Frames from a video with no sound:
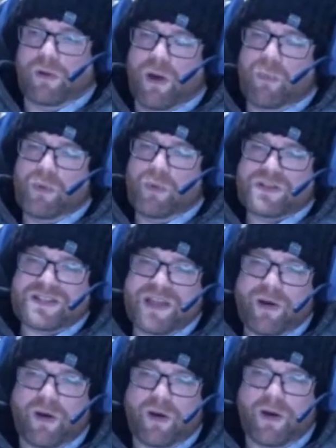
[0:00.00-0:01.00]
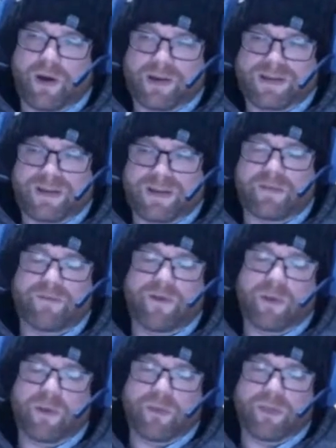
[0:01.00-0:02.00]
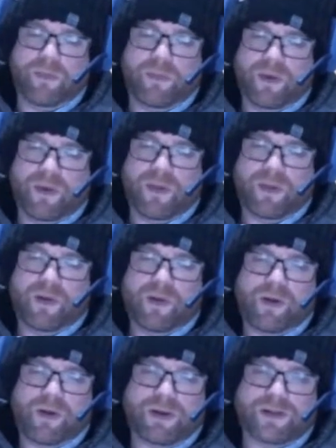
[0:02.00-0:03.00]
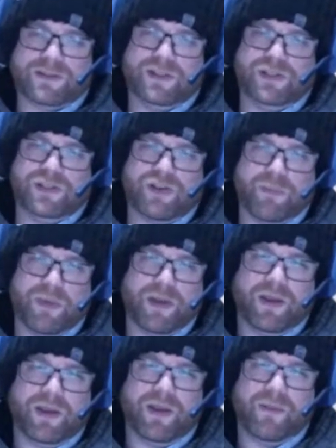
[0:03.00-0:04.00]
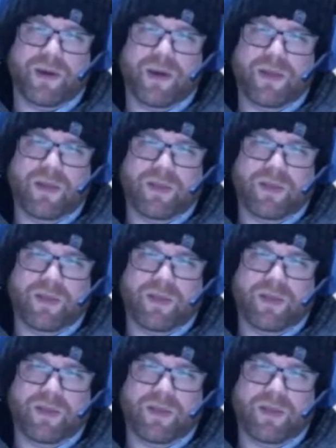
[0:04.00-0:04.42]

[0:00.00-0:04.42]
I wouldn't say I identify with them, like they're not an extension of me in any way.